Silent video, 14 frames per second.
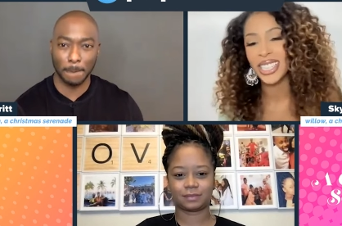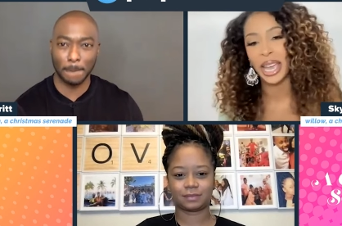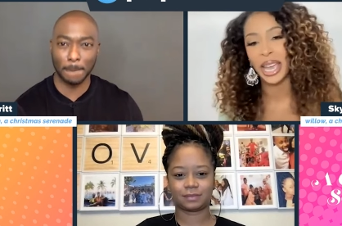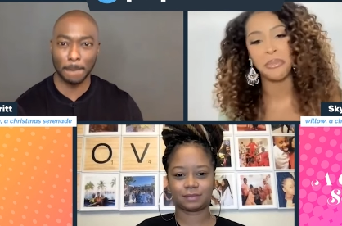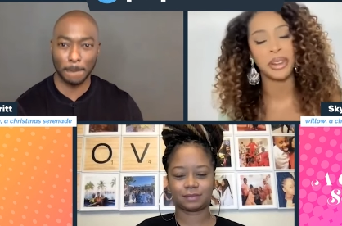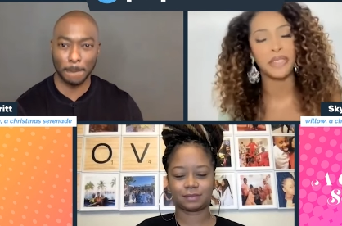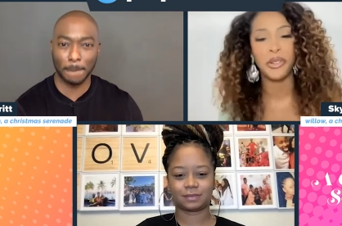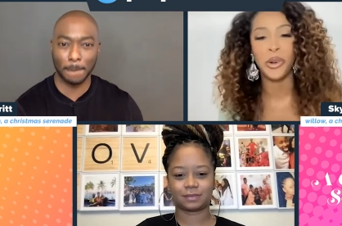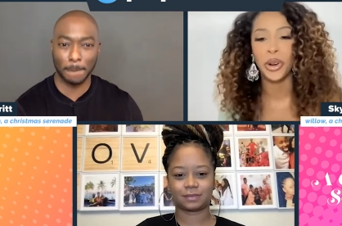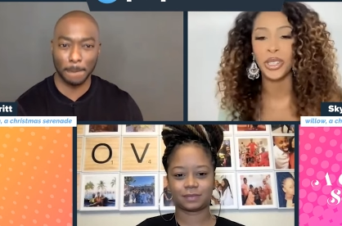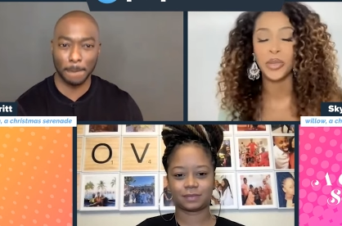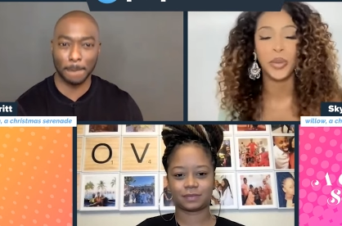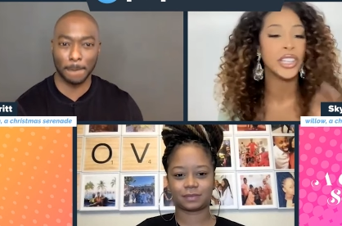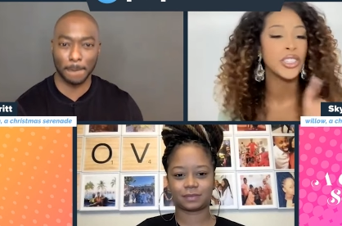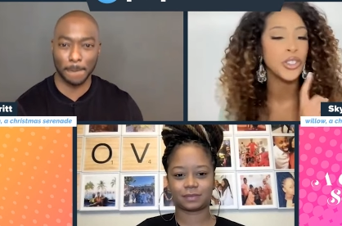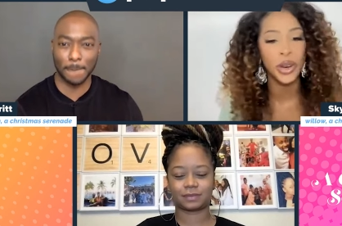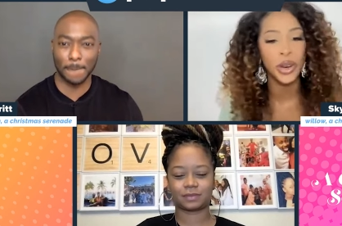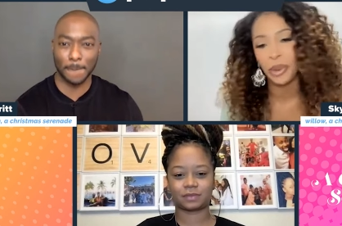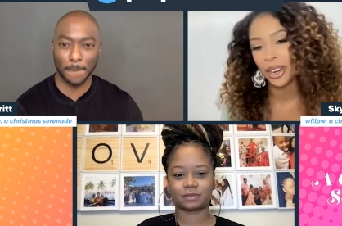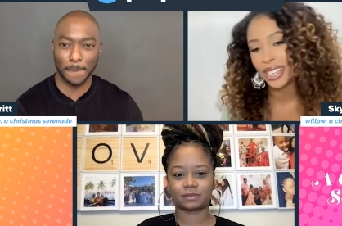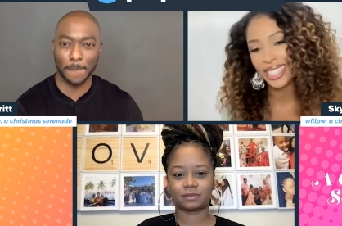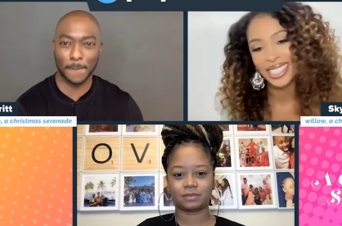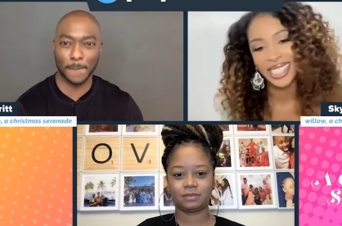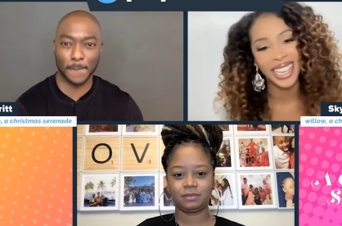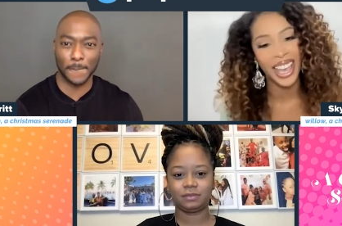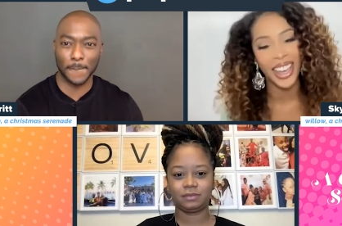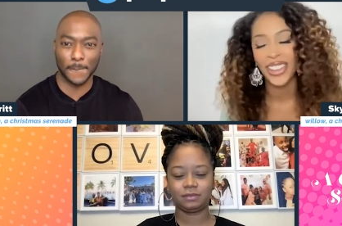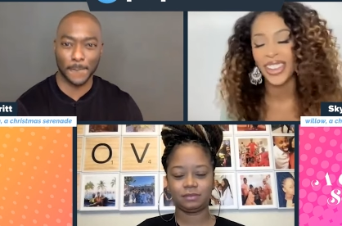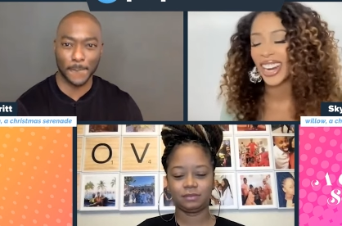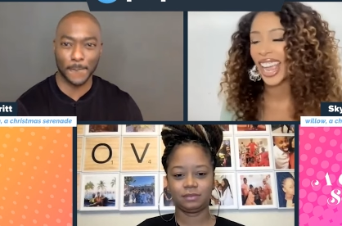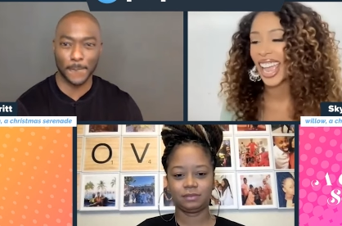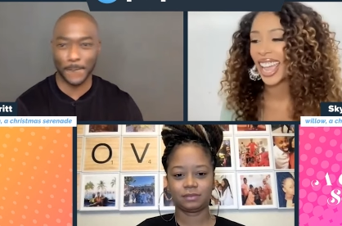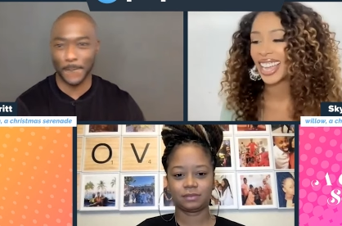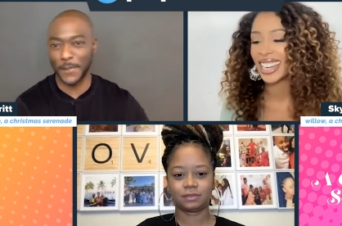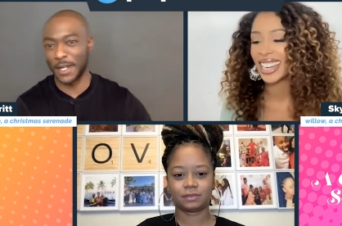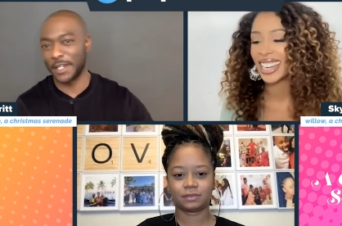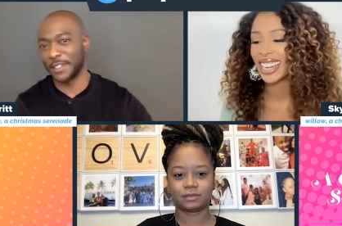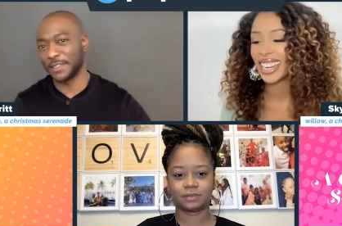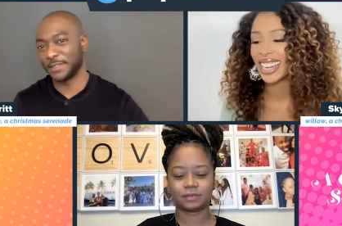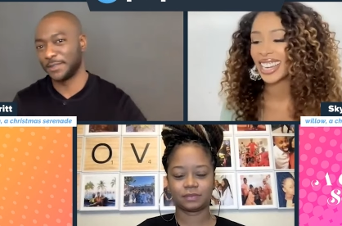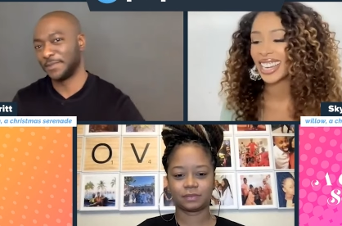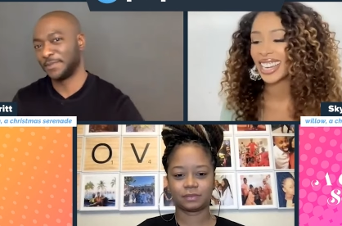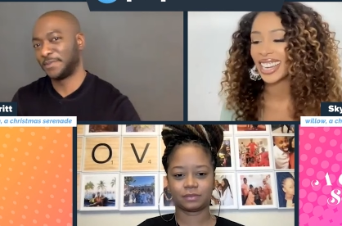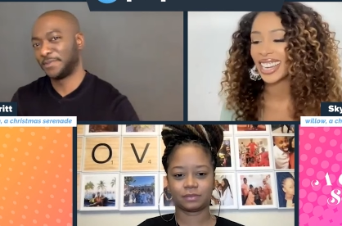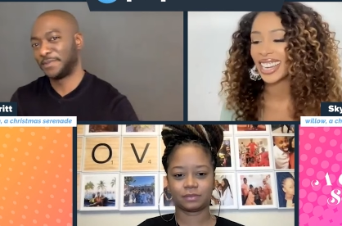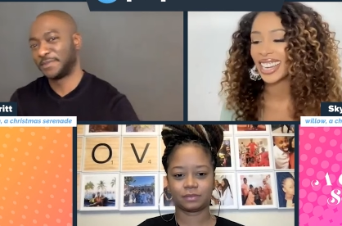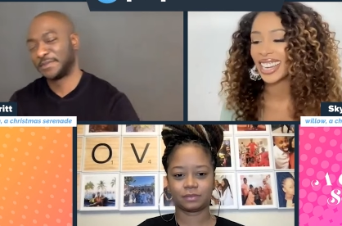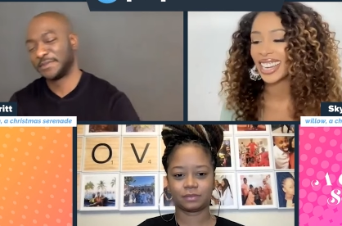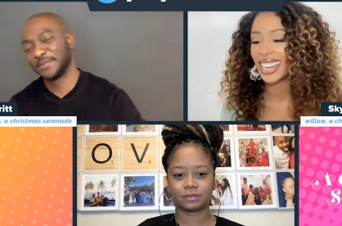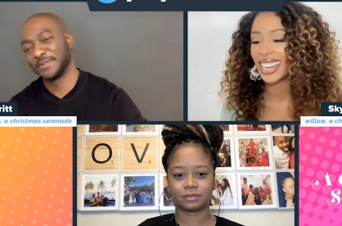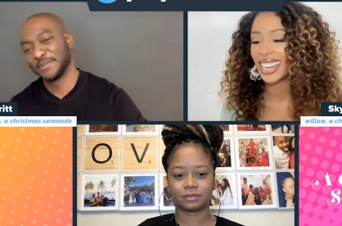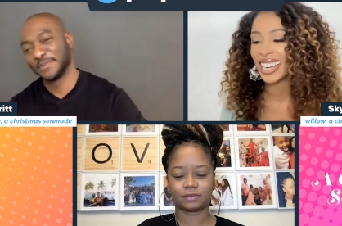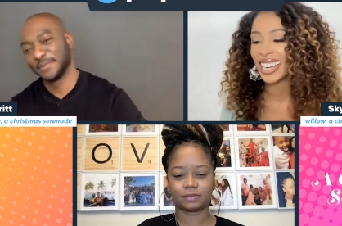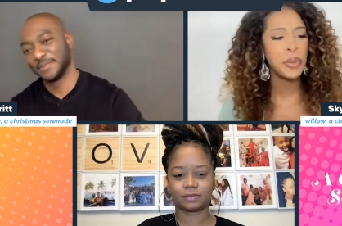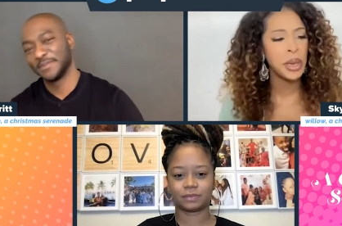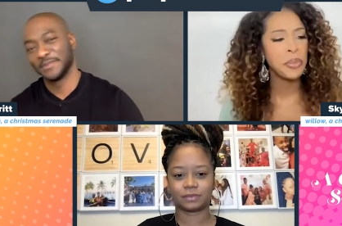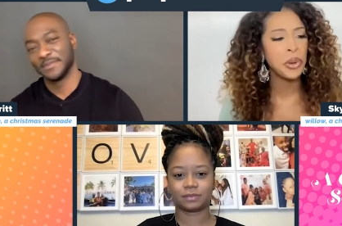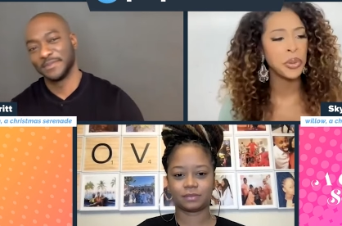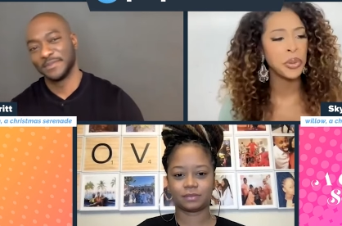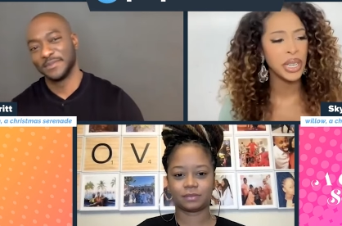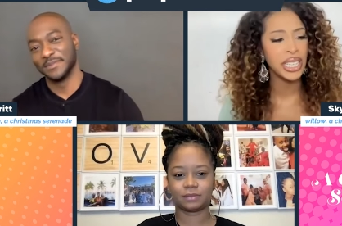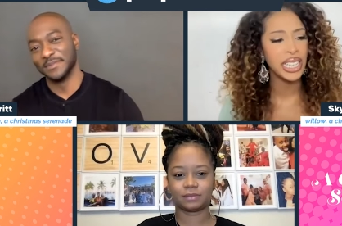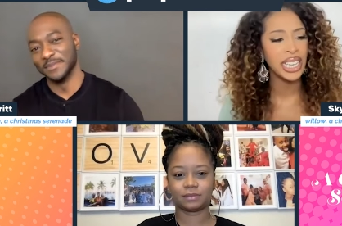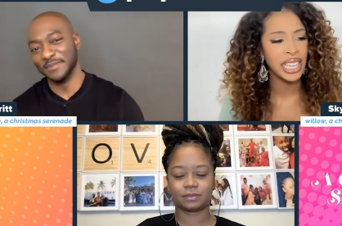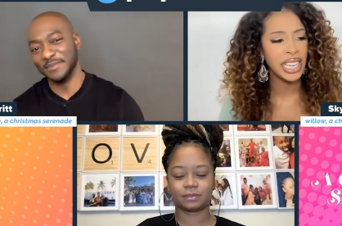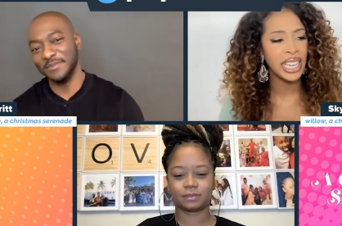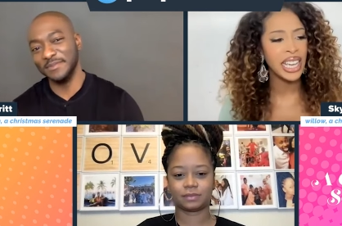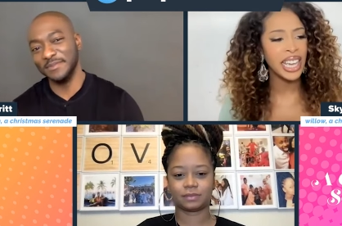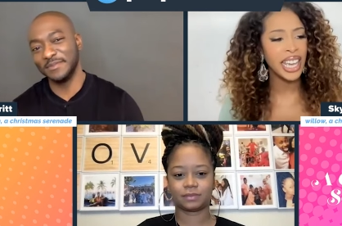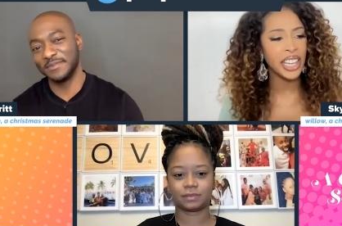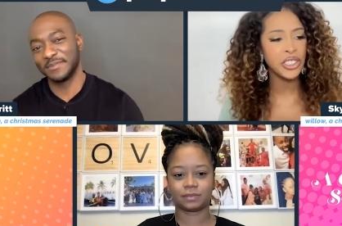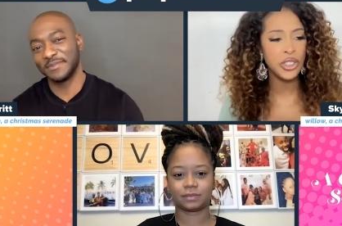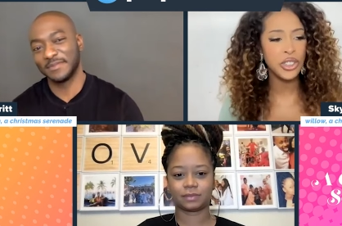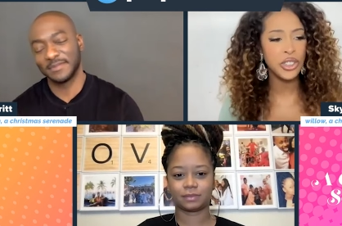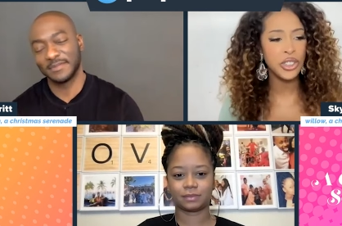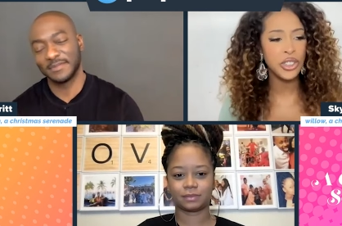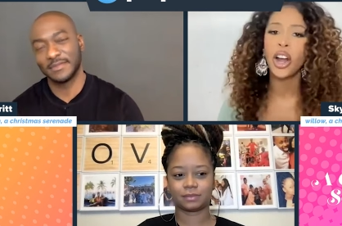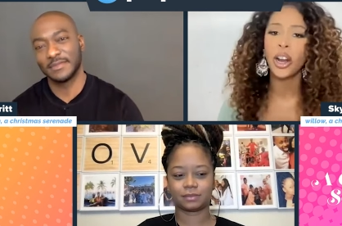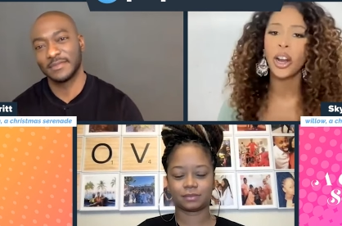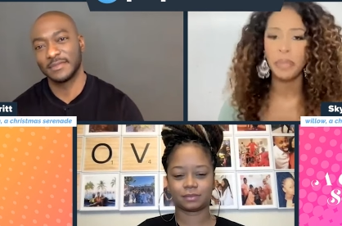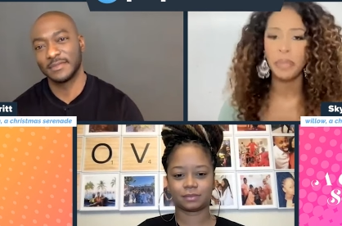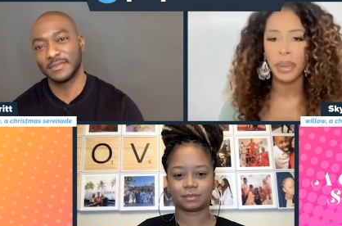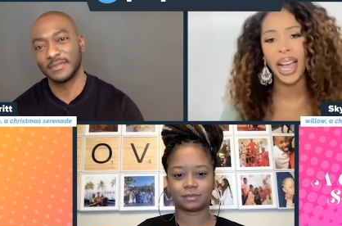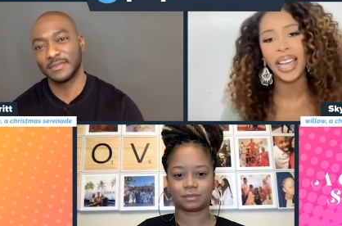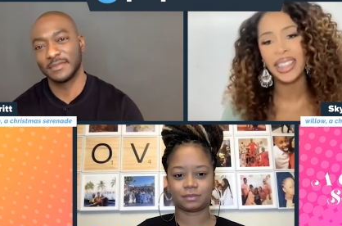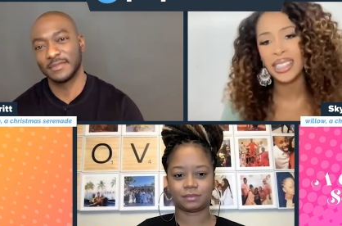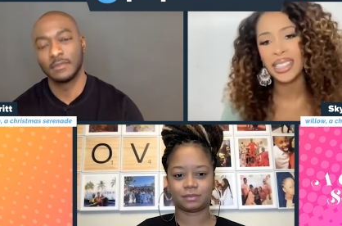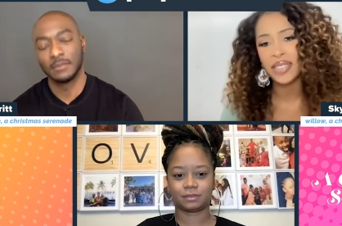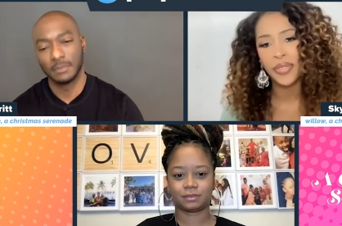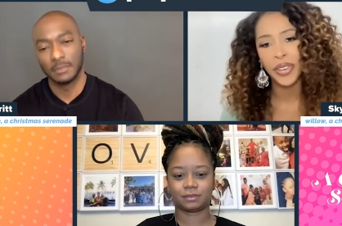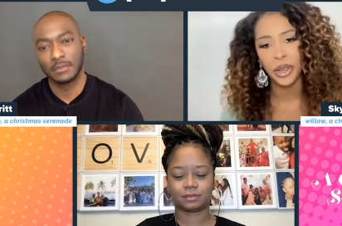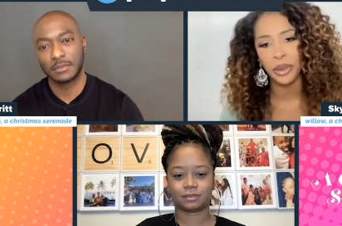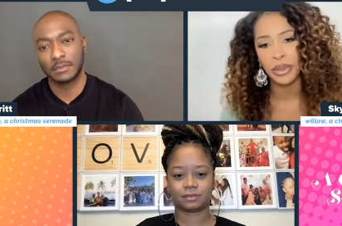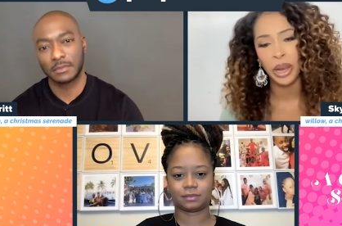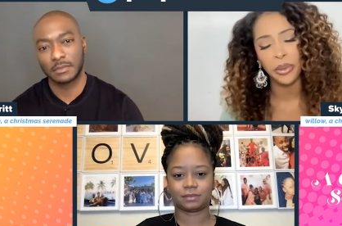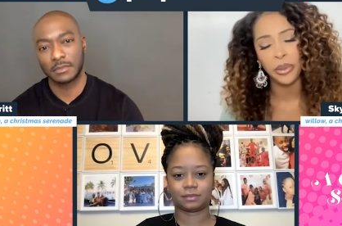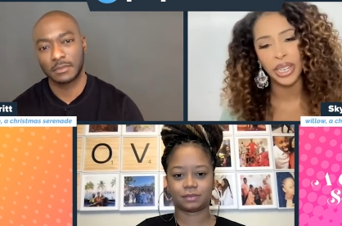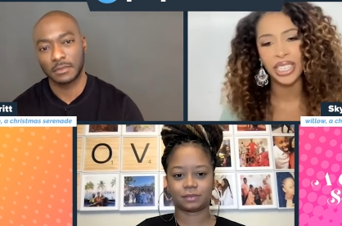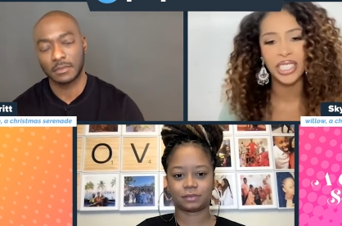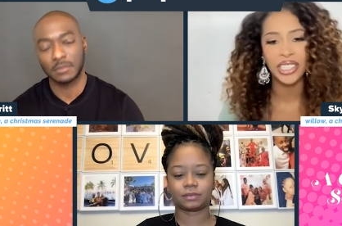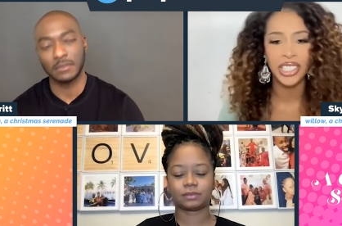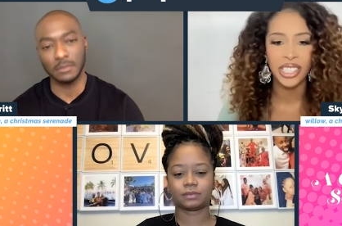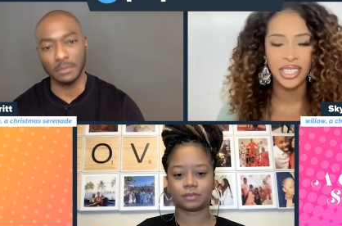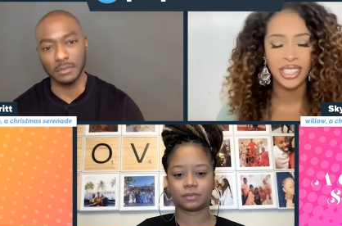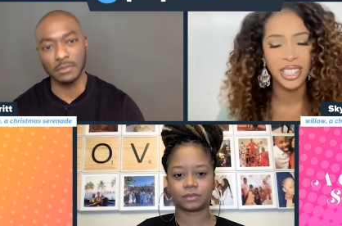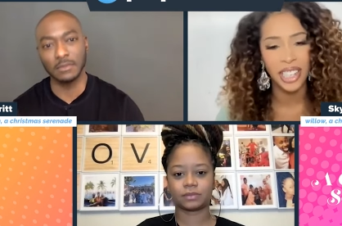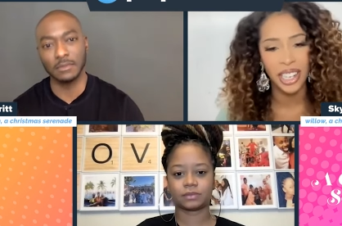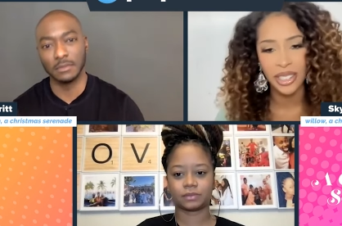Speaker 1: day, but of course we enjoyed working together. And I just, yeah, I hope people really enjoy that there's heart behind this film, that we didn't just, you